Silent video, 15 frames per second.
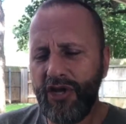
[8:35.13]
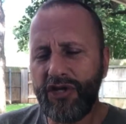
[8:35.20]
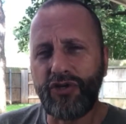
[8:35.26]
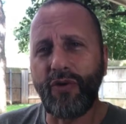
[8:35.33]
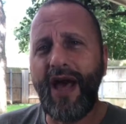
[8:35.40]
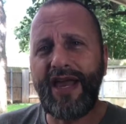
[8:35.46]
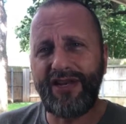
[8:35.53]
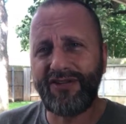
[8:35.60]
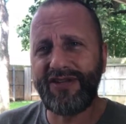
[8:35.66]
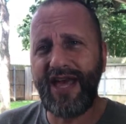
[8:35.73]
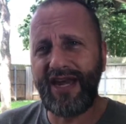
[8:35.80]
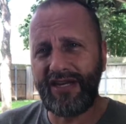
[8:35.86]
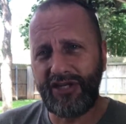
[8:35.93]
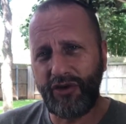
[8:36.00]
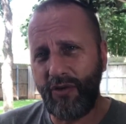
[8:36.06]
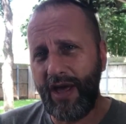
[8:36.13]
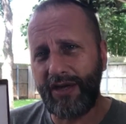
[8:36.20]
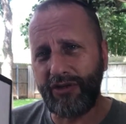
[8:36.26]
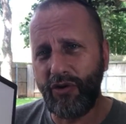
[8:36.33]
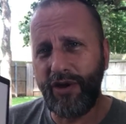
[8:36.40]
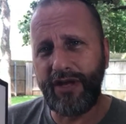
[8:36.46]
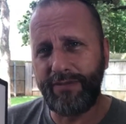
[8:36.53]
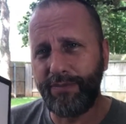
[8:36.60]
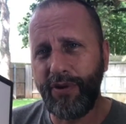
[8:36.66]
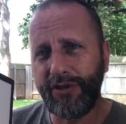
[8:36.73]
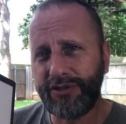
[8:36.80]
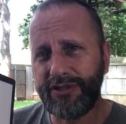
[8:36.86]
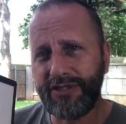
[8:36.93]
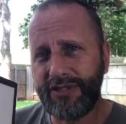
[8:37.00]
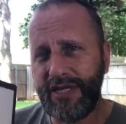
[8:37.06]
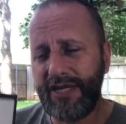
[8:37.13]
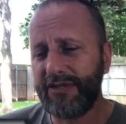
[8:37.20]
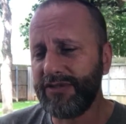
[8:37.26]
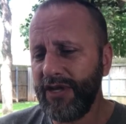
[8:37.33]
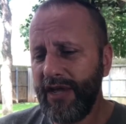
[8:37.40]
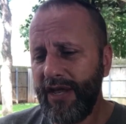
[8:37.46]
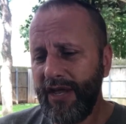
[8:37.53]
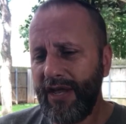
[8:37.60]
So I decided to go out and go ahead and purchase these.